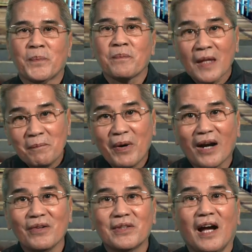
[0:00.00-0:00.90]

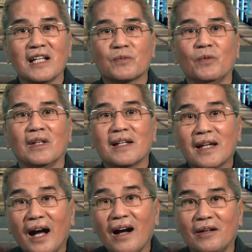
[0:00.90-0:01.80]
Paradise will
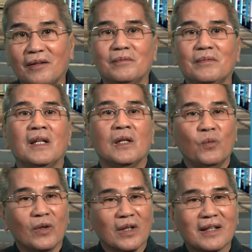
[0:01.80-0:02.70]
come,
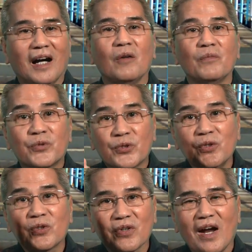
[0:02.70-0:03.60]
will come
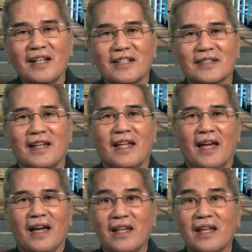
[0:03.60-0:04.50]
through Christ
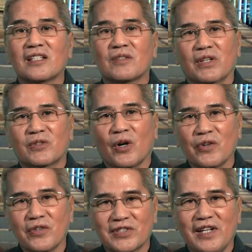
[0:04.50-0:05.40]
and his
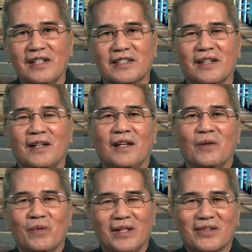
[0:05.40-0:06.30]
victorious saints
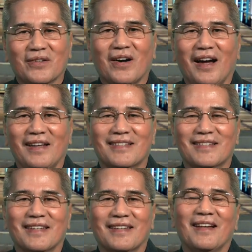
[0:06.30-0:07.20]
when
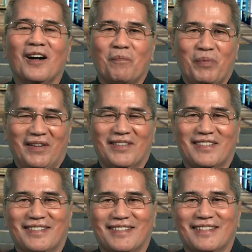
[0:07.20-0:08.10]
Christ
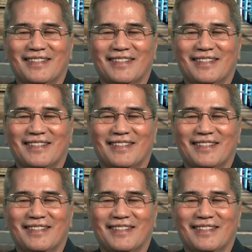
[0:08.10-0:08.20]
appears.